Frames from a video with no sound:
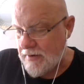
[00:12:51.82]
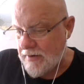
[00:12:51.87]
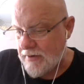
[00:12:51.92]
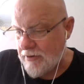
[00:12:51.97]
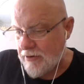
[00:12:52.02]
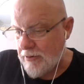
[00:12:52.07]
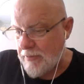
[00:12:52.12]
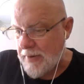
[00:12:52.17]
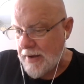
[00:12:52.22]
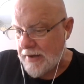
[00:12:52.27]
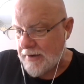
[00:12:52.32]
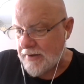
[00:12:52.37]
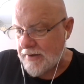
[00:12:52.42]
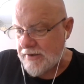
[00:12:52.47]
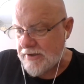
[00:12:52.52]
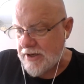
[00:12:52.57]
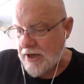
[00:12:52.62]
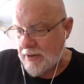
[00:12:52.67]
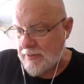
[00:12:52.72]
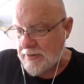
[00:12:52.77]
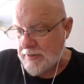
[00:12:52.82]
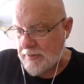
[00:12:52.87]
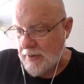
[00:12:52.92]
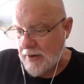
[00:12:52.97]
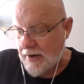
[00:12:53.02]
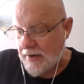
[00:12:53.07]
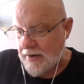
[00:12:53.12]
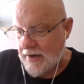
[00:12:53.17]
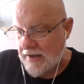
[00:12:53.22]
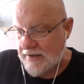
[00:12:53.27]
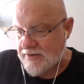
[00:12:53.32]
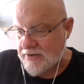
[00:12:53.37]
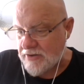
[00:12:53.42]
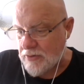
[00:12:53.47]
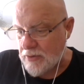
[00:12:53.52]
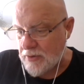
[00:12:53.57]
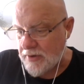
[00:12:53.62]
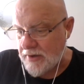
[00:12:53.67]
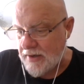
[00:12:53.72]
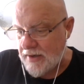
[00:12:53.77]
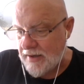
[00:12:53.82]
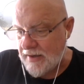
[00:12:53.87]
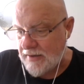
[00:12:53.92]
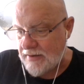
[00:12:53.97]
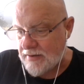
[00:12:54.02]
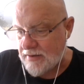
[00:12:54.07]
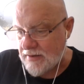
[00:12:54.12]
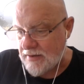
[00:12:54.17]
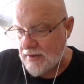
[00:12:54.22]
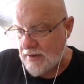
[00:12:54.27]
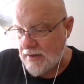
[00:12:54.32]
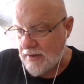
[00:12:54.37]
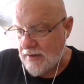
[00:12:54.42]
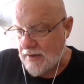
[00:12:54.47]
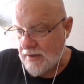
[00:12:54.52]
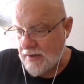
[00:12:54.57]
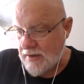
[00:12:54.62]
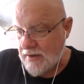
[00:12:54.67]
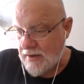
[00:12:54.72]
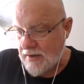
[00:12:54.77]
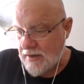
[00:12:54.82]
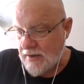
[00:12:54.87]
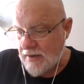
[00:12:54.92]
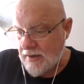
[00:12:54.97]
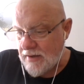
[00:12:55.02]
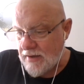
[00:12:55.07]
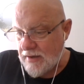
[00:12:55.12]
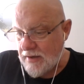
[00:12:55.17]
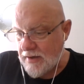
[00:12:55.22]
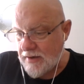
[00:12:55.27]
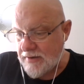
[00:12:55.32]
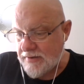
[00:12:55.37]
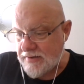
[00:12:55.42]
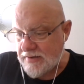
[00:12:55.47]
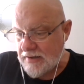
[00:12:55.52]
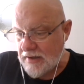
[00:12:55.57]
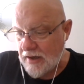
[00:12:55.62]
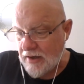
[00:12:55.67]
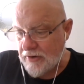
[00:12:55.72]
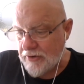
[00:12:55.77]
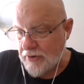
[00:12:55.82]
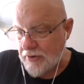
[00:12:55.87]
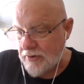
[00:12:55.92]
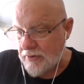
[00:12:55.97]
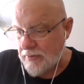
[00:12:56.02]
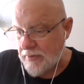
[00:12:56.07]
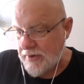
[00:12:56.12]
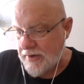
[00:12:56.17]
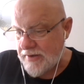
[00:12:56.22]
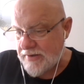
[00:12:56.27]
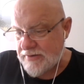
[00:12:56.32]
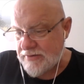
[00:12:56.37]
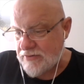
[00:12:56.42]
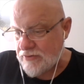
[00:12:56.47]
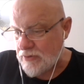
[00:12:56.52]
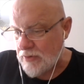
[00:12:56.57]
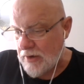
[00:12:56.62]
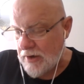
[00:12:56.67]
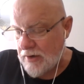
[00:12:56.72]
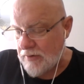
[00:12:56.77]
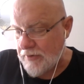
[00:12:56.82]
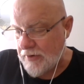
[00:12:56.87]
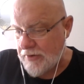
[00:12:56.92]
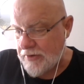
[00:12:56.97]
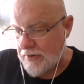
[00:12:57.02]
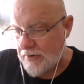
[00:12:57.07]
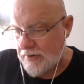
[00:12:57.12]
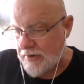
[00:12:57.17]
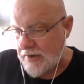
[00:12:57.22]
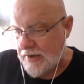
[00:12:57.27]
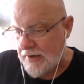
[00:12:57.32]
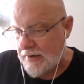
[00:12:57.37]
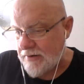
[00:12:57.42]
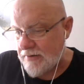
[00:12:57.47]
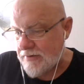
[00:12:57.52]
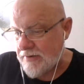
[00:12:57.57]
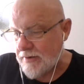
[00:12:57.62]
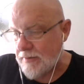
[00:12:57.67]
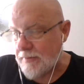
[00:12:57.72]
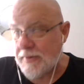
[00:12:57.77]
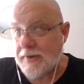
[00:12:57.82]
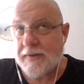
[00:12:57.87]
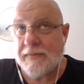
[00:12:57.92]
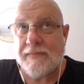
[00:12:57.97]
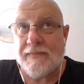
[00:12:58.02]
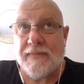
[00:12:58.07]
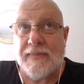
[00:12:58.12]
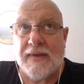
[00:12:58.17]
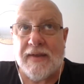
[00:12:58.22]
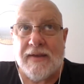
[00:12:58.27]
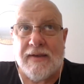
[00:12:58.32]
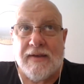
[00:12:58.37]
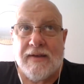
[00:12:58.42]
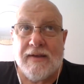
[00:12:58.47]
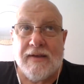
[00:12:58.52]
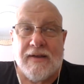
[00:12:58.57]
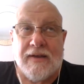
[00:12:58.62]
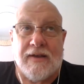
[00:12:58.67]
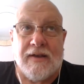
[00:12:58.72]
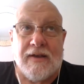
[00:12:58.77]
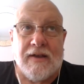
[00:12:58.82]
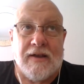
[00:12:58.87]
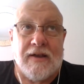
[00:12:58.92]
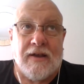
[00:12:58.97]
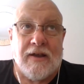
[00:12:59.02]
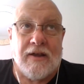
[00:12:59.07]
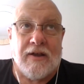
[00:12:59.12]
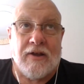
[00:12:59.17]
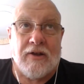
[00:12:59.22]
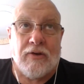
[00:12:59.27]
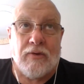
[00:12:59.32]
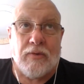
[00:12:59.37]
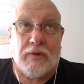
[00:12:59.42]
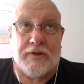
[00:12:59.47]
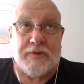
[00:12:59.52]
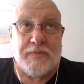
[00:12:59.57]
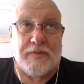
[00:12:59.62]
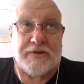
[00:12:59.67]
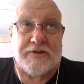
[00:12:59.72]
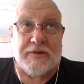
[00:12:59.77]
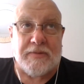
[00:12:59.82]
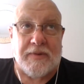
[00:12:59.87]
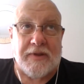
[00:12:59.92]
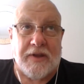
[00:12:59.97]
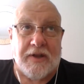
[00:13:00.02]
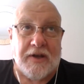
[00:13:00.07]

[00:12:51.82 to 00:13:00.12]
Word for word: about James Bond at school in Eton in his childhood when he's 12 or 13 or something, which puts him in the